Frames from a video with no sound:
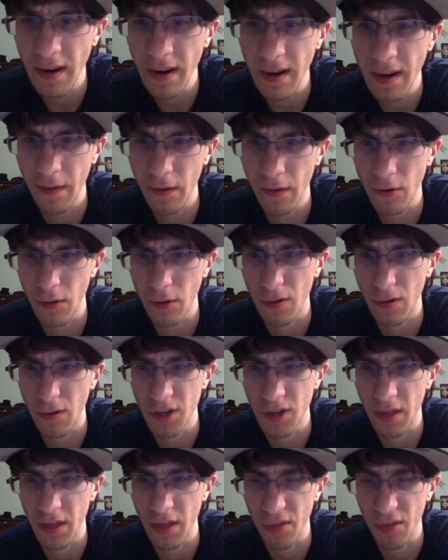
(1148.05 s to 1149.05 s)
another
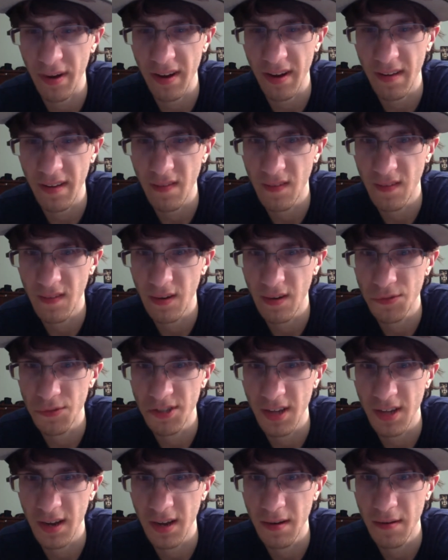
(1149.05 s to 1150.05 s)
Chronojet 3 in the new
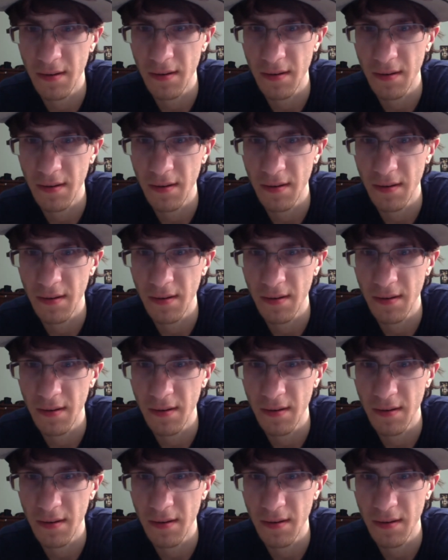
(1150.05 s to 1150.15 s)
set.